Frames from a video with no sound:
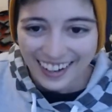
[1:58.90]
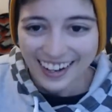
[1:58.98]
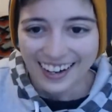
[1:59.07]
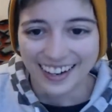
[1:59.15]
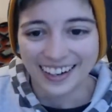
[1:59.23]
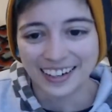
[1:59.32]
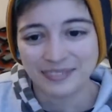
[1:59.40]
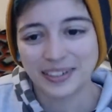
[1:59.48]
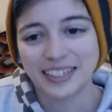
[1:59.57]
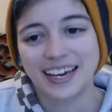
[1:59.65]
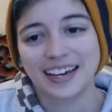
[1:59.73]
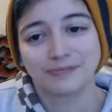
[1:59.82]

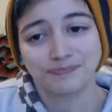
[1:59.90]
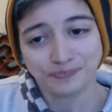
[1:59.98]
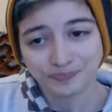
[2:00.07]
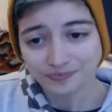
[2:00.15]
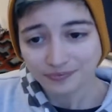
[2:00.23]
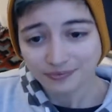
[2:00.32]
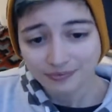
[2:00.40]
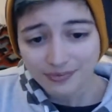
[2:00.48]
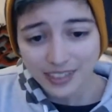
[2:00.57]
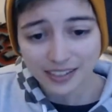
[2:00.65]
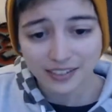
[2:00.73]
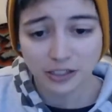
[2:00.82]
But yeah,
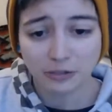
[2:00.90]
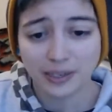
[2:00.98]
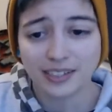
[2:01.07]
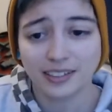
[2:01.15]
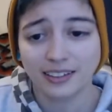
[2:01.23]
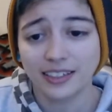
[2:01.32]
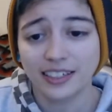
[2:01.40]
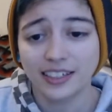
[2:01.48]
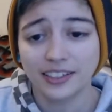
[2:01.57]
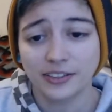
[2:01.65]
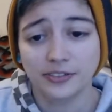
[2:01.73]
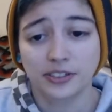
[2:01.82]
so
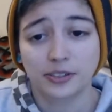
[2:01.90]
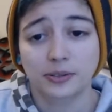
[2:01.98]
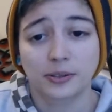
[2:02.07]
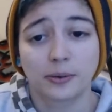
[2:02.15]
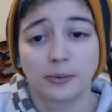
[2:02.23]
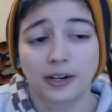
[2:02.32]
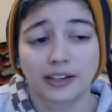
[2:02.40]
basically you just want to